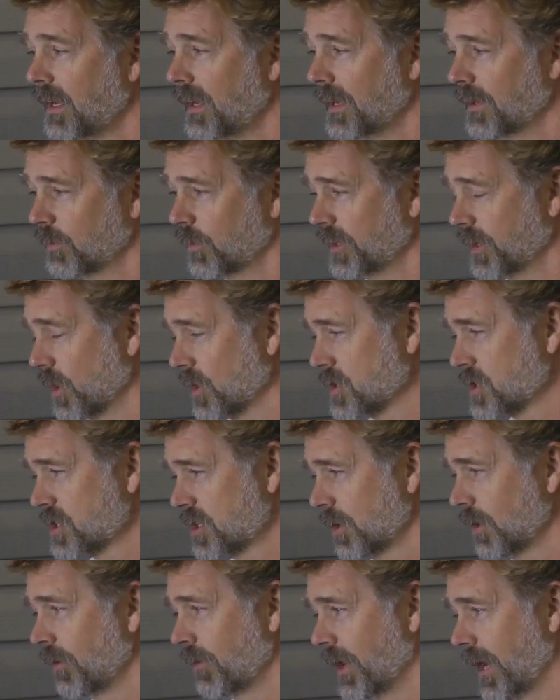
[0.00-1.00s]
And we are
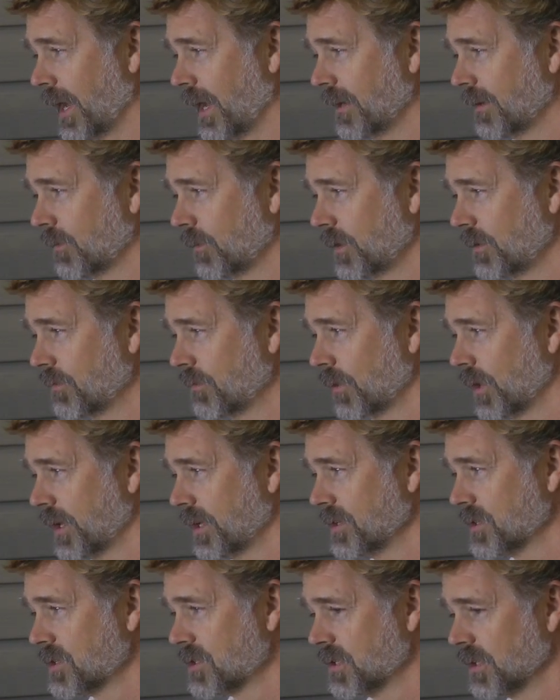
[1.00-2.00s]
still that. We've
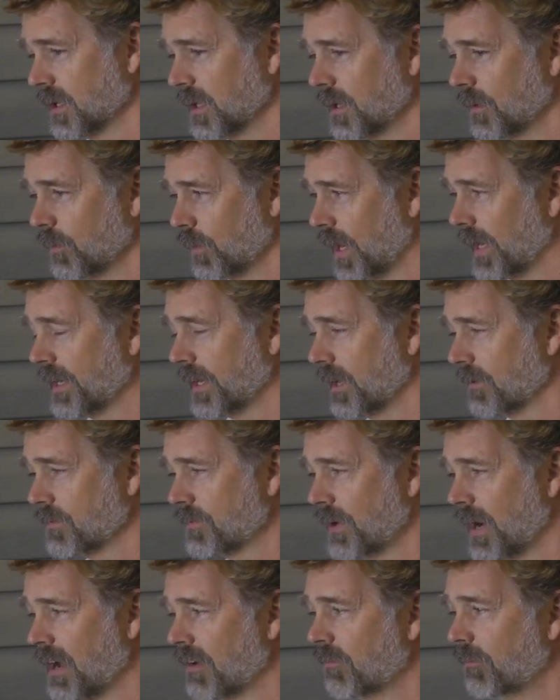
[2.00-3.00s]
raised right at
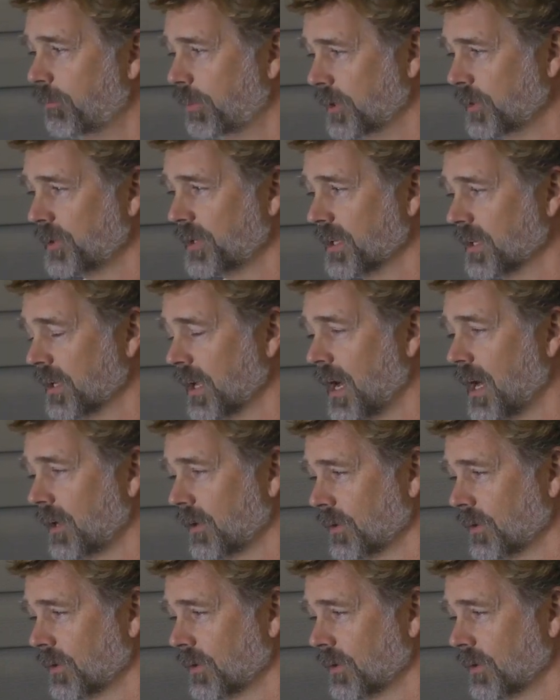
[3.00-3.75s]
$5 billion